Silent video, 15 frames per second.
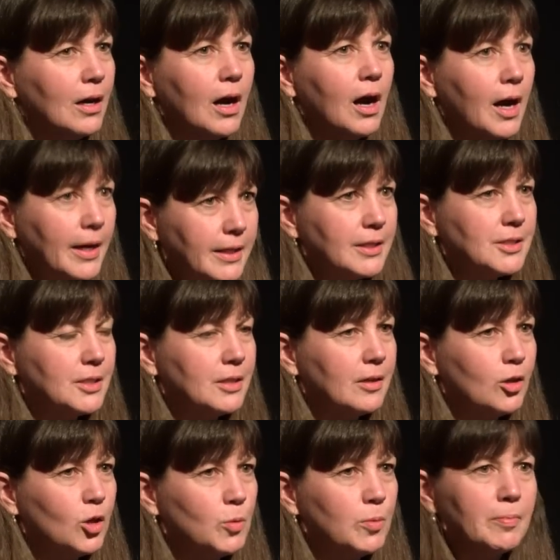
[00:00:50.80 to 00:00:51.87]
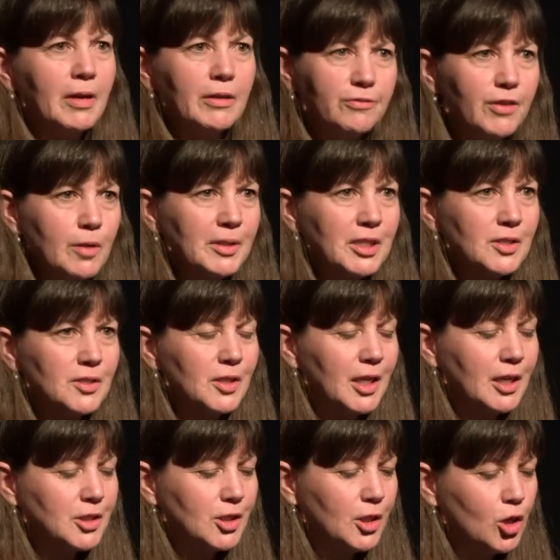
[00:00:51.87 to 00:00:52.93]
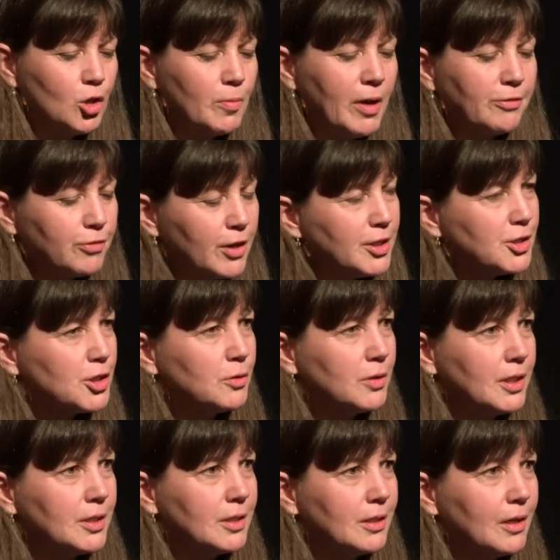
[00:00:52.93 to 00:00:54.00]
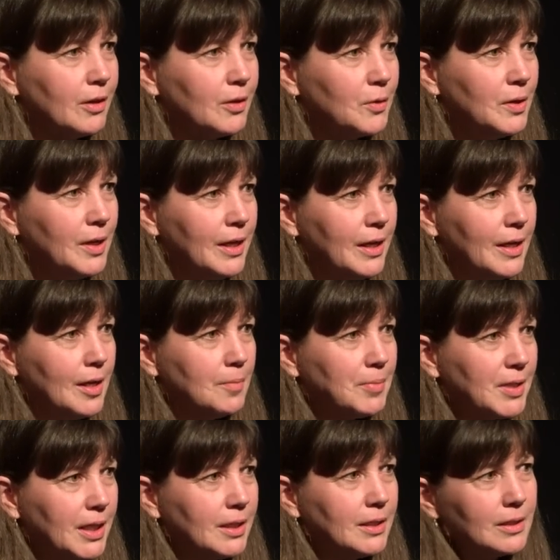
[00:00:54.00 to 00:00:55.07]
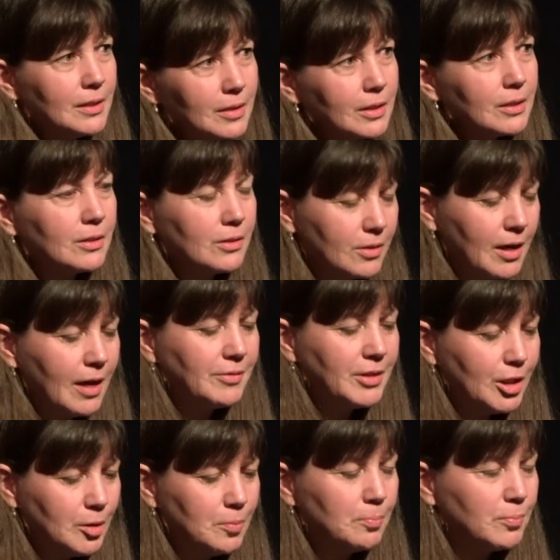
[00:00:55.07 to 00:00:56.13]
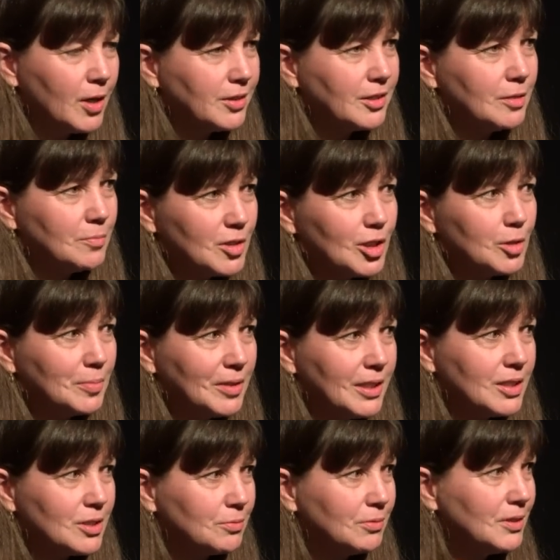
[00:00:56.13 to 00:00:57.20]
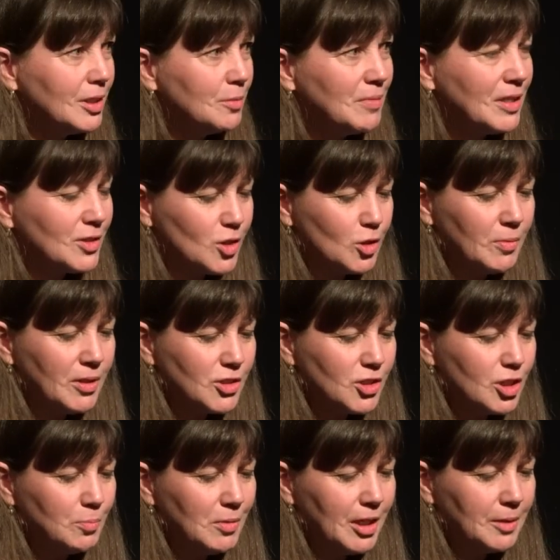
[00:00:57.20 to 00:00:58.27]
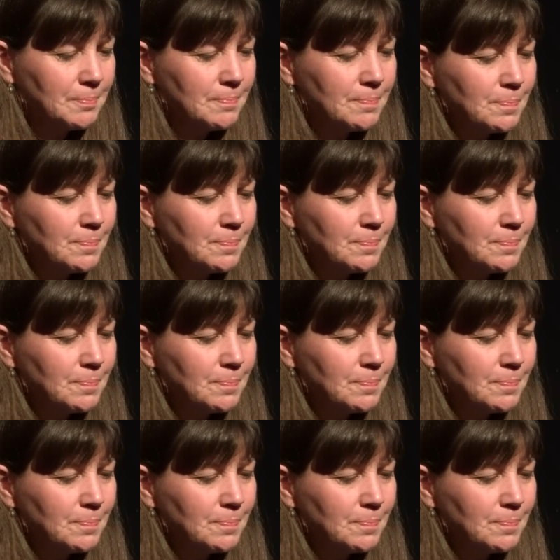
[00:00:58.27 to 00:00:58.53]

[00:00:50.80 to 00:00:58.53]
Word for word: I get to go, but my family doesn't get to go, my friends don't get to go. But gravity brought them to the place that meant so much to me.